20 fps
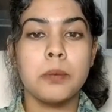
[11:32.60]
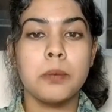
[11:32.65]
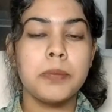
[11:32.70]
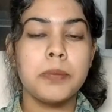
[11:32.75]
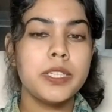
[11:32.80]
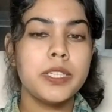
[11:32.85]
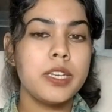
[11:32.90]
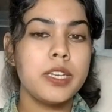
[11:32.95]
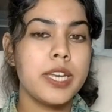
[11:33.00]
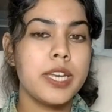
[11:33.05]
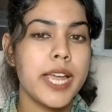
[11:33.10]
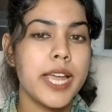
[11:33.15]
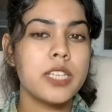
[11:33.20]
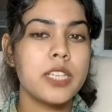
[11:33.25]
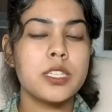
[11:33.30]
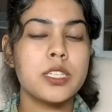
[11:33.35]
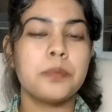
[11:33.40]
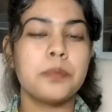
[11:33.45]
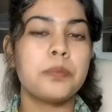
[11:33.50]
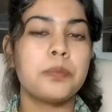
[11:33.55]
But the
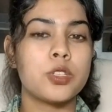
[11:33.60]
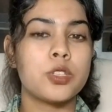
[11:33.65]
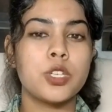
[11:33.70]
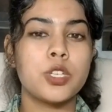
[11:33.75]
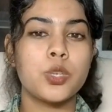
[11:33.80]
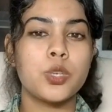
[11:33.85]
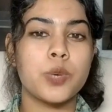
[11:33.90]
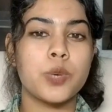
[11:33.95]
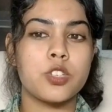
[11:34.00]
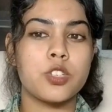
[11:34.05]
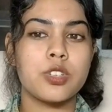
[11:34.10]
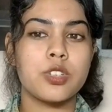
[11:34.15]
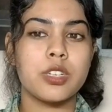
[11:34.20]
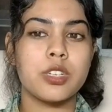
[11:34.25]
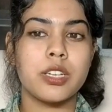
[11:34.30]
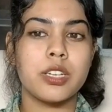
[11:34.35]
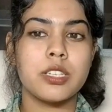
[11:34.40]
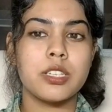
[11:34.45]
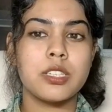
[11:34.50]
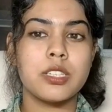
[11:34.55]
next important question
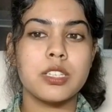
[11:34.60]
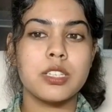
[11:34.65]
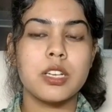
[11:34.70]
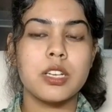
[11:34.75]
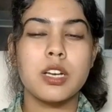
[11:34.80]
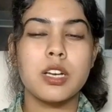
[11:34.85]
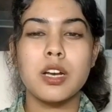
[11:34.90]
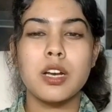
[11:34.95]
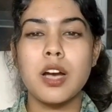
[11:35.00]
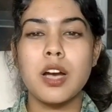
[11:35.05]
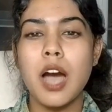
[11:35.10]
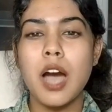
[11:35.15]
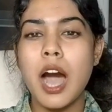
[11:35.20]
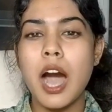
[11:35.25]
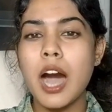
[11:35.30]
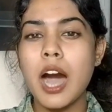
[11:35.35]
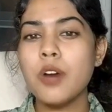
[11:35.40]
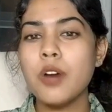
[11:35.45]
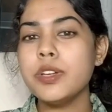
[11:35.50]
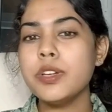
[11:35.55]
is,
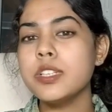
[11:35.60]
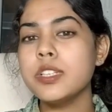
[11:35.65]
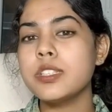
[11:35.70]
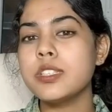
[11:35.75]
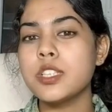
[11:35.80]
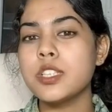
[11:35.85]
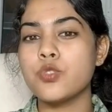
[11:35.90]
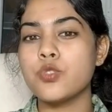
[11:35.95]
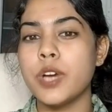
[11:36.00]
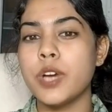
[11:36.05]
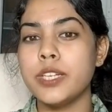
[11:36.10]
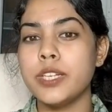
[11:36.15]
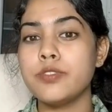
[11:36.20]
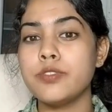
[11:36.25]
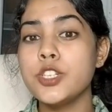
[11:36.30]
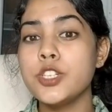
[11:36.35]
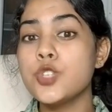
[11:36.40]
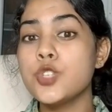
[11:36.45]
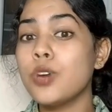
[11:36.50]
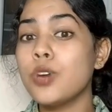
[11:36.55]
how is this
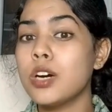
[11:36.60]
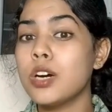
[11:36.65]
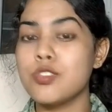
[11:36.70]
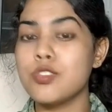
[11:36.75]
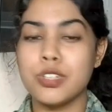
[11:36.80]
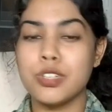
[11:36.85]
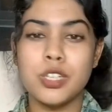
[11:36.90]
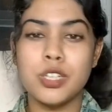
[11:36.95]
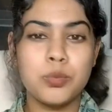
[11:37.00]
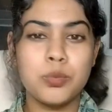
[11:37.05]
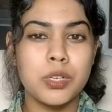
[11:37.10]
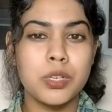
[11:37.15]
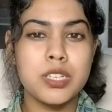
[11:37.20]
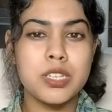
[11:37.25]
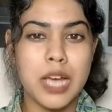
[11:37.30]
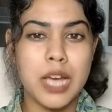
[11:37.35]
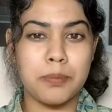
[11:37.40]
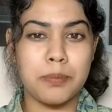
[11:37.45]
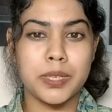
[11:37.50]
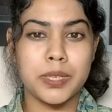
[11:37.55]
relevant to our real-world
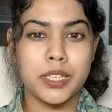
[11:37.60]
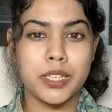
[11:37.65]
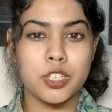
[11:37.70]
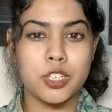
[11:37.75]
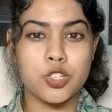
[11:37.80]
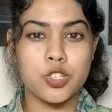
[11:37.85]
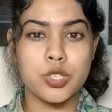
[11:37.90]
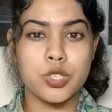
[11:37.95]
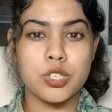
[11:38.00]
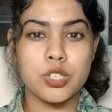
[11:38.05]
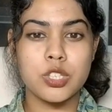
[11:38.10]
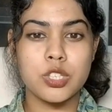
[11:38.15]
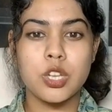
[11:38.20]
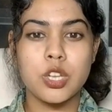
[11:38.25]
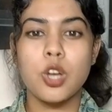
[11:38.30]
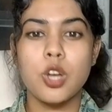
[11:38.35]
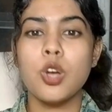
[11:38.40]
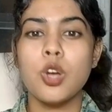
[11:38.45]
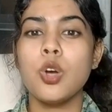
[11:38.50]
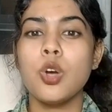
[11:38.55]
applications?
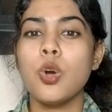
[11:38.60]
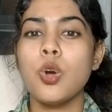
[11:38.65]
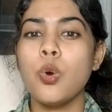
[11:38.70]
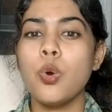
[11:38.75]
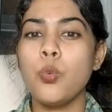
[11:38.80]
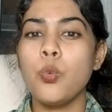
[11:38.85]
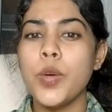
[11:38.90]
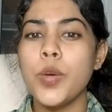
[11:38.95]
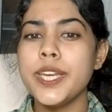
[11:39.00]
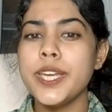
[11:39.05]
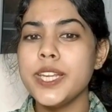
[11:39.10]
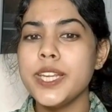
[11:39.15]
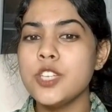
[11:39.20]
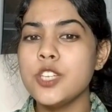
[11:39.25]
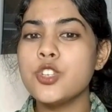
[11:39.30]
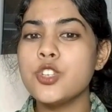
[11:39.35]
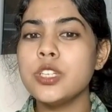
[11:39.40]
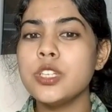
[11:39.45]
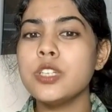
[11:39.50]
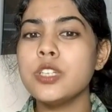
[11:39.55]
When
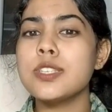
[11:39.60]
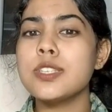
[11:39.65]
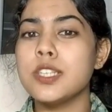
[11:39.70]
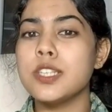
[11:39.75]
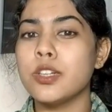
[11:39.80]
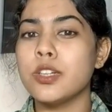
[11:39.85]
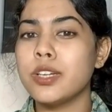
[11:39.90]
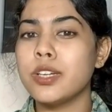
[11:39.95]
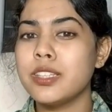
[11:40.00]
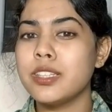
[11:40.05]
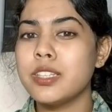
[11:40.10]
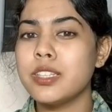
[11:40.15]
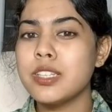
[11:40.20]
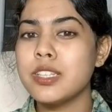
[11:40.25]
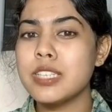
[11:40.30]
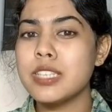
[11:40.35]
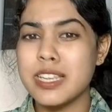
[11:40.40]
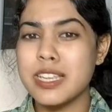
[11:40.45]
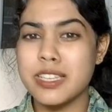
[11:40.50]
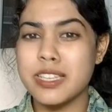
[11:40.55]
engineers look at
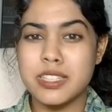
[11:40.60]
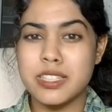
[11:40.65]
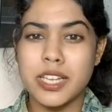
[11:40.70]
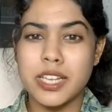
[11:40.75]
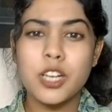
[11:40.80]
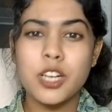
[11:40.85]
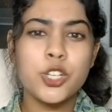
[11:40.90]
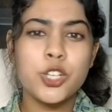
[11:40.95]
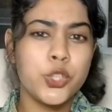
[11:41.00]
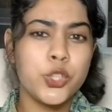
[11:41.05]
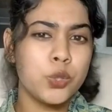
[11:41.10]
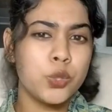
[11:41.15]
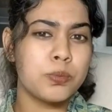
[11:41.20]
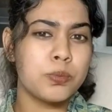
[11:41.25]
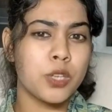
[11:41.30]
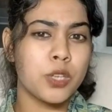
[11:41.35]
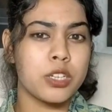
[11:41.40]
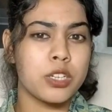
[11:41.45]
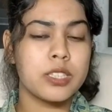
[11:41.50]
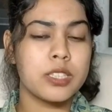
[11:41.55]
this, is there a new
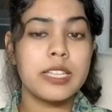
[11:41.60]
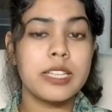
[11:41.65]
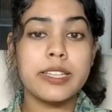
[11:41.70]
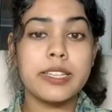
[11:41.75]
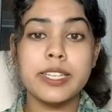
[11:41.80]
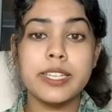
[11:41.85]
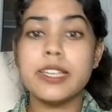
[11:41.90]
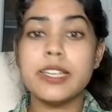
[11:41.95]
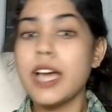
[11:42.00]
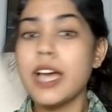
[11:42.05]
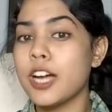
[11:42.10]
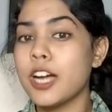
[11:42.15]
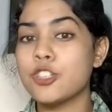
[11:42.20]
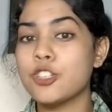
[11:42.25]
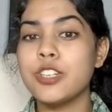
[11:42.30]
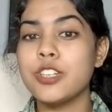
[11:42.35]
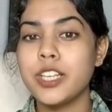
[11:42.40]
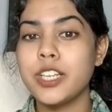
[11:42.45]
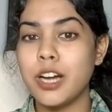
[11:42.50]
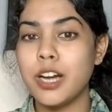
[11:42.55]
product that they can
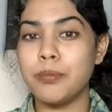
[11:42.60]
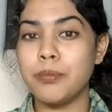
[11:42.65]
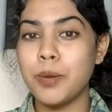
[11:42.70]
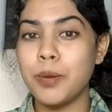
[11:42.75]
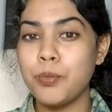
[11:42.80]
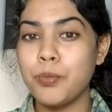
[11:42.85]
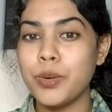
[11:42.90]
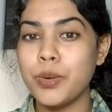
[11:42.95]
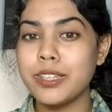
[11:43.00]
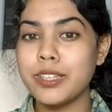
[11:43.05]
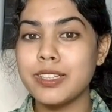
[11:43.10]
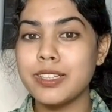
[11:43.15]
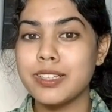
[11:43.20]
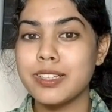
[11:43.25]
actually come up with?